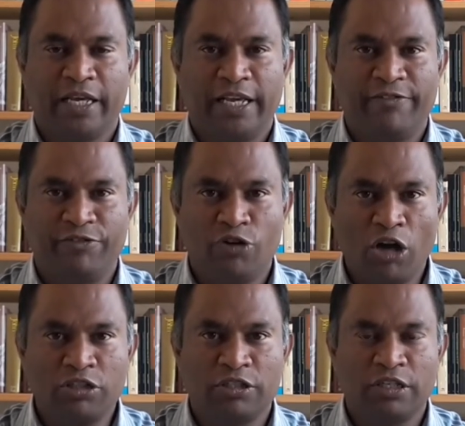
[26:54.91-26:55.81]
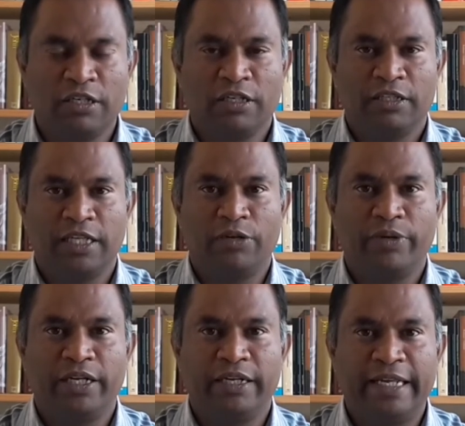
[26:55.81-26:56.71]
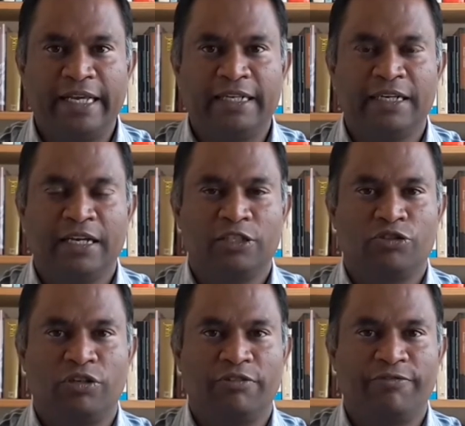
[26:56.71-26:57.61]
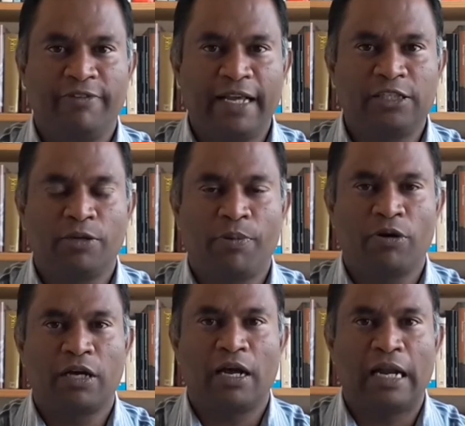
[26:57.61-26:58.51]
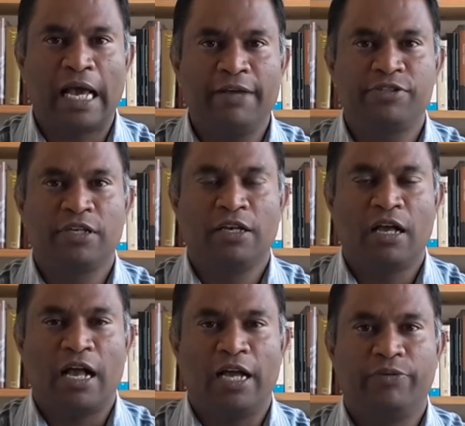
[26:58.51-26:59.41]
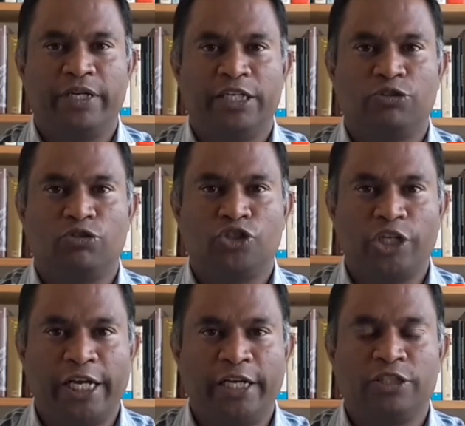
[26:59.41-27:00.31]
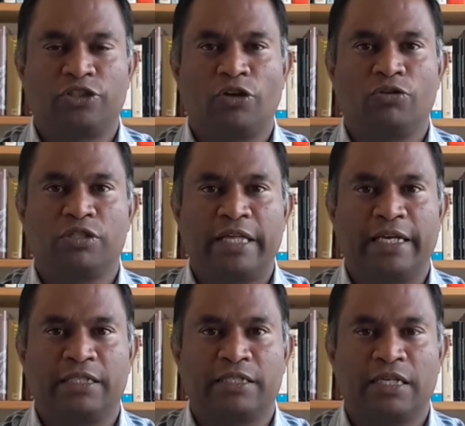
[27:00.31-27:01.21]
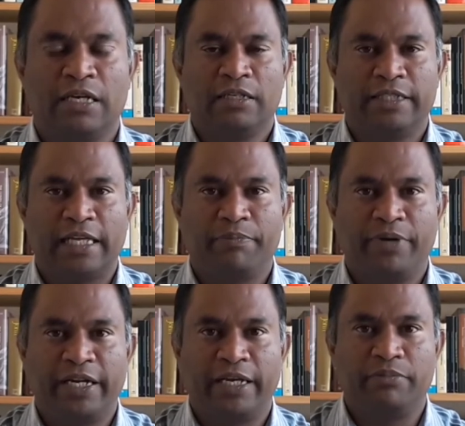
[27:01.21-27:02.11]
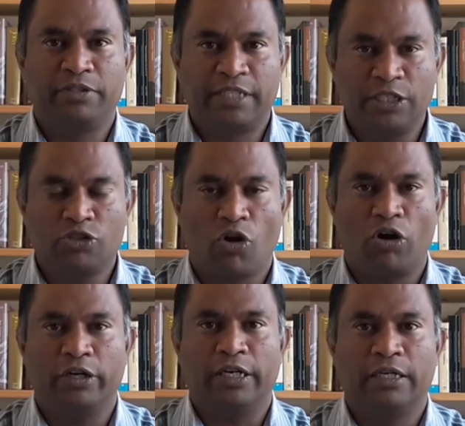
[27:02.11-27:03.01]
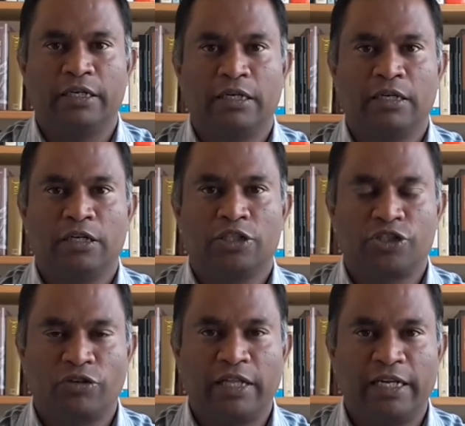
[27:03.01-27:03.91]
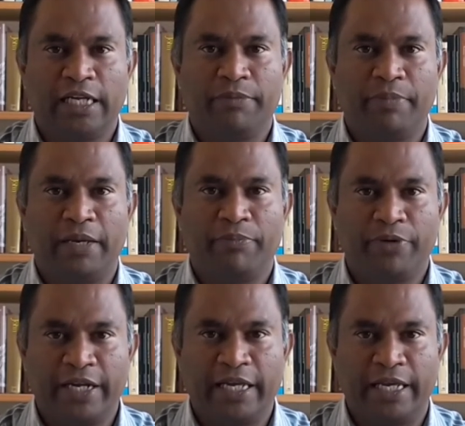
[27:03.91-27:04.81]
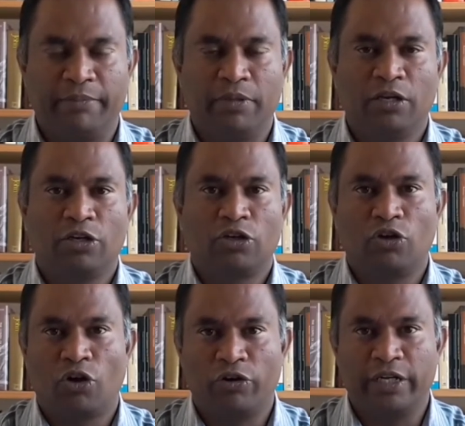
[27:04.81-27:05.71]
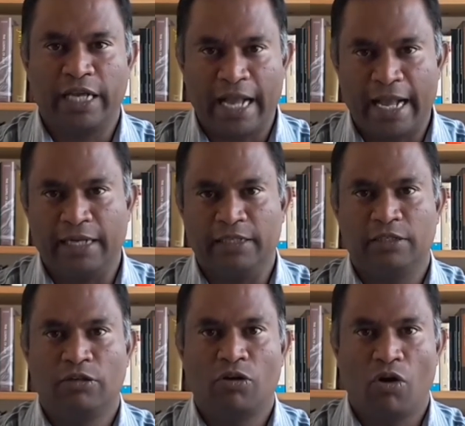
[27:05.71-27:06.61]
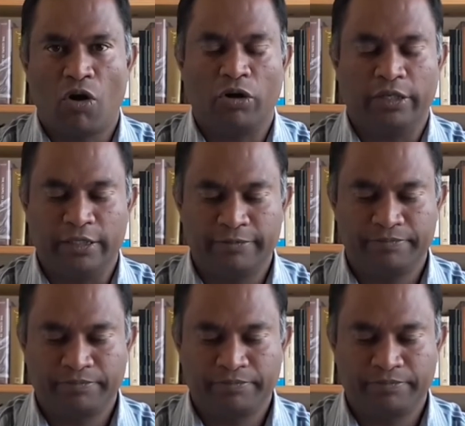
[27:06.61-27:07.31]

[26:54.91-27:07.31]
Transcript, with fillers: If not, then we need to reflect upon our lives and we need to change those things that bring Him dishonor so that it may bring Him glory and honor.